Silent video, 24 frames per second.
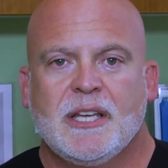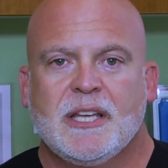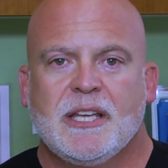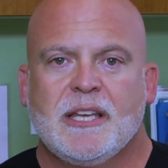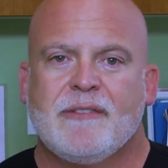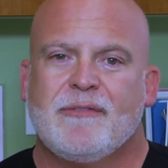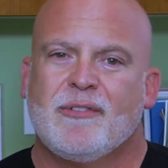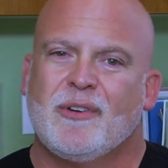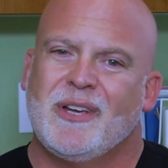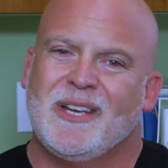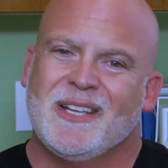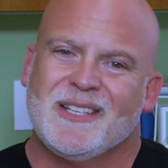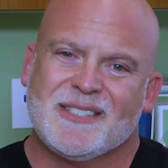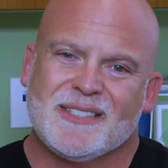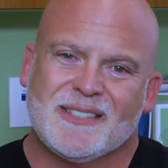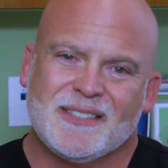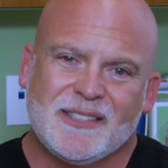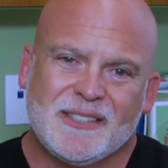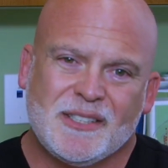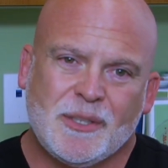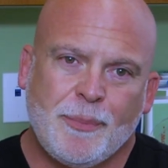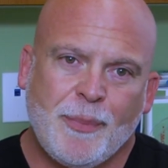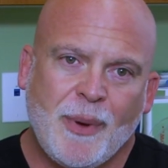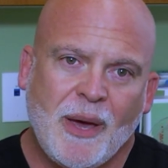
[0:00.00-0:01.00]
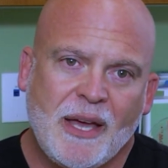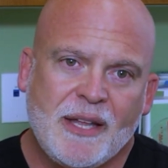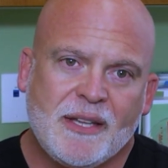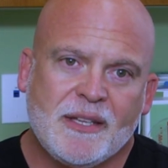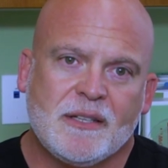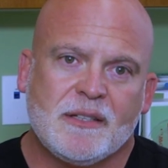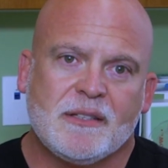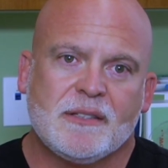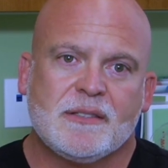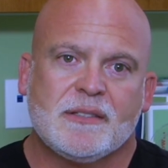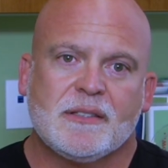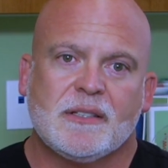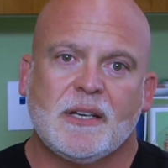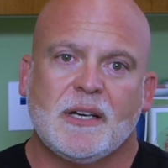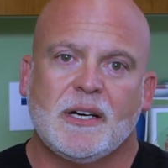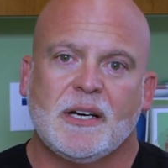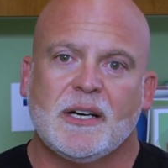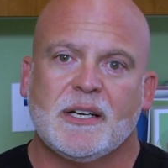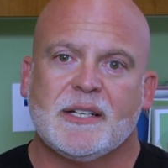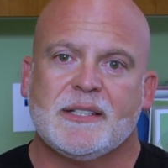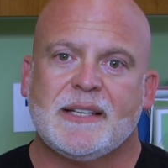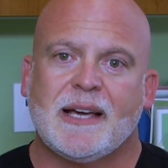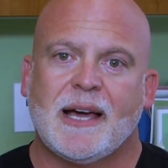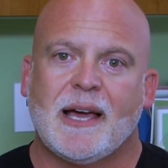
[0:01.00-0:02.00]
If you're insulin dependent
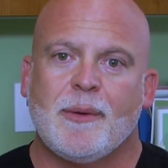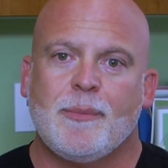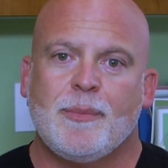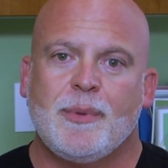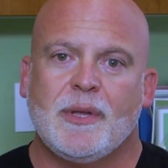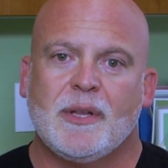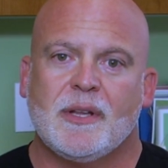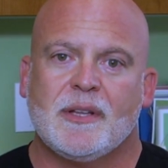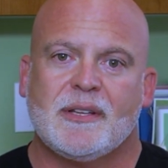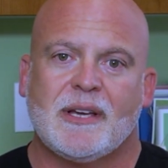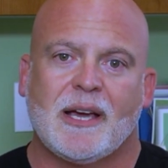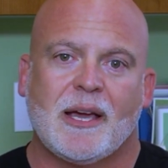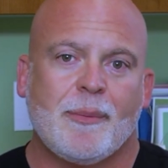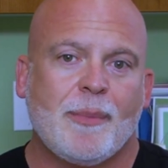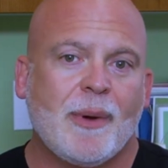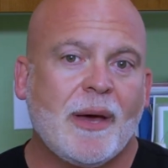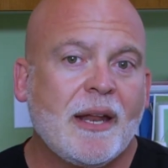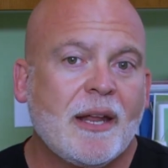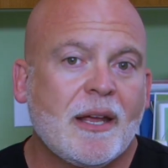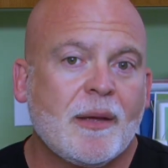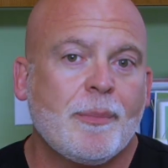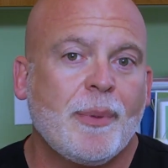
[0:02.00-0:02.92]
diabetic